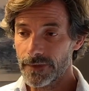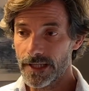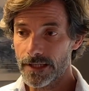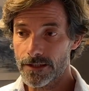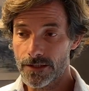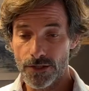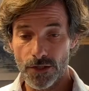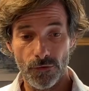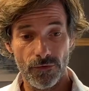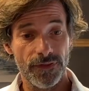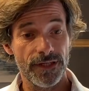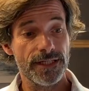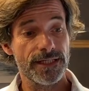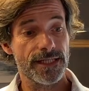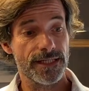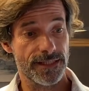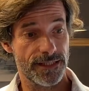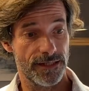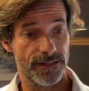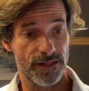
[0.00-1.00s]
So this
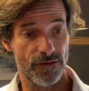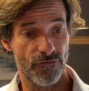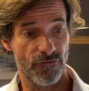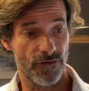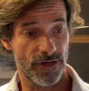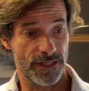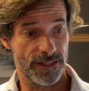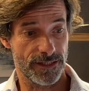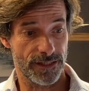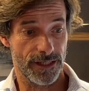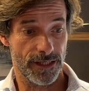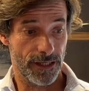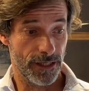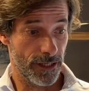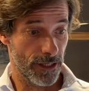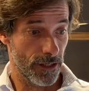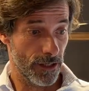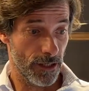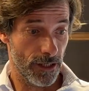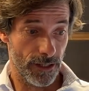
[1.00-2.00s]
is the difference.
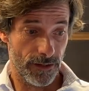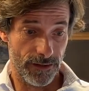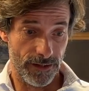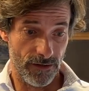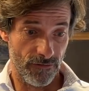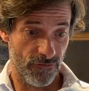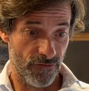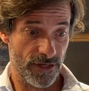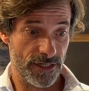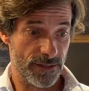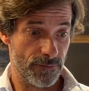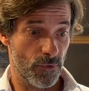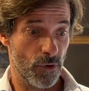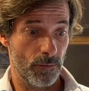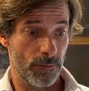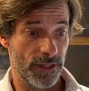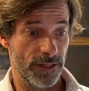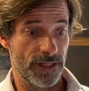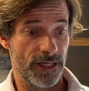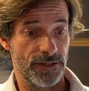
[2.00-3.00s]
The first
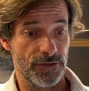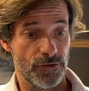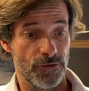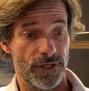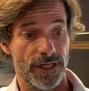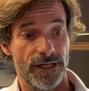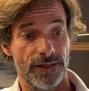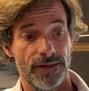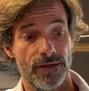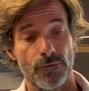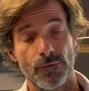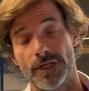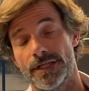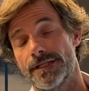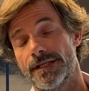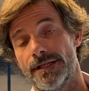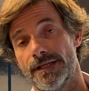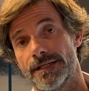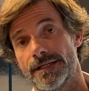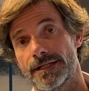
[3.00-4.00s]
moment that you get the
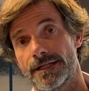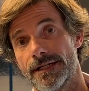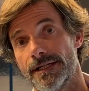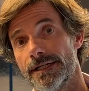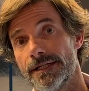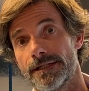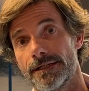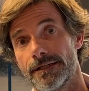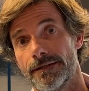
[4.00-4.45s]
residence card,